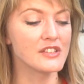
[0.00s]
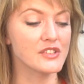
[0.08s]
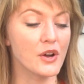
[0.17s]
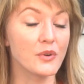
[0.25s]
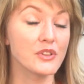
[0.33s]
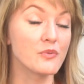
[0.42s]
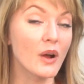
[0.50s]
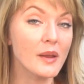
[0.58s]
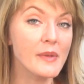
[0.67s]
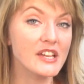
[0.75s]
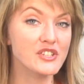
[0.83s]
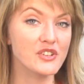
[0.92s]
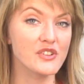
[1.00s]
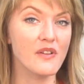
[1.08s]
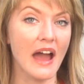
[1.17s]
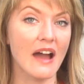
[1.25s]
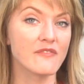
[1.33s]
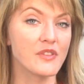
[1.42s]
So you want to make sure you
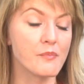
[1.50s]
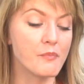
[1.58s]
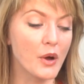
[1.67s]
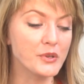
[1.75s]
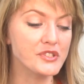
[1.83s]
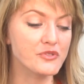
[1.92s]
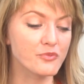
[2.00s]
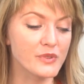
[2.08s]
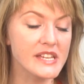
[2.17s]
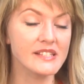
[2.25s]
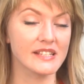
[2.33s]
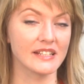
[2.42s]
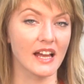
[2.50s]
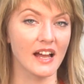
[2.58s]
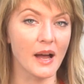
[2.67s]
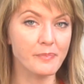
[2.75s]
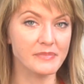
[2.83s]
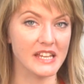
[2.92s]
have the most recent
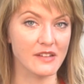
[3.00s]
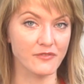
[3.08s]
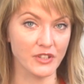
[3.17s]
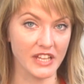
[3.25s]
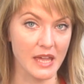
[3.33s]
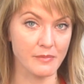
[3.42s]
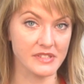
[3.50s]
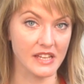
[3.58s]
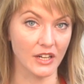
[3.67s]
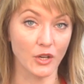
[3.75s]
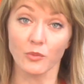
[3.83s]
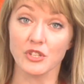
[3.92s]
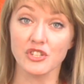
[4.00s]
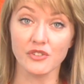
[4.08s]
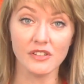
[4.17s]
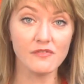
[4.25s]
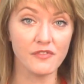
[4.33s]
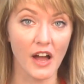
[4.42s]
update for Game Center, which you
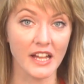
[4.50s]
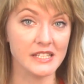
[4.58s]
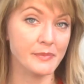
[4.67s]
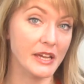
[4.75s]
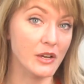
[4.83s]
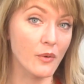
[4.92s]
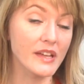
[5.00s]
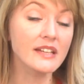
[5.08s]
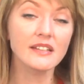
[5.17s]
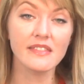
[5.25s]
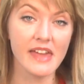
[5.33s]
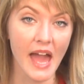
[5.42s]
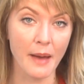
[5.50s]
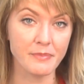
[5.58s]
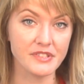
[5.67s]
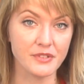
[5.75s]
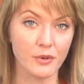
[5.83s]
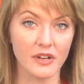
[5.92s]
can find by going into the
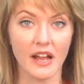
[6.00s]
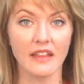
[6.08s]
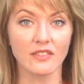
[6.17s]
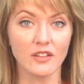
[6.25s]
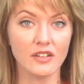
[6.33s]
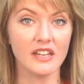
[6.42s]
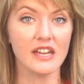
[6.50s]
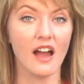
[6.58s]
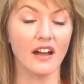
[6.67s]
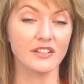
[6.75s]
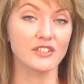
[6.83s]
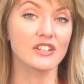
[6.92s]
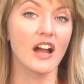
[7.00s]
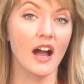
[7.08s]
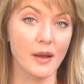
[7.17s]
App Store and looking under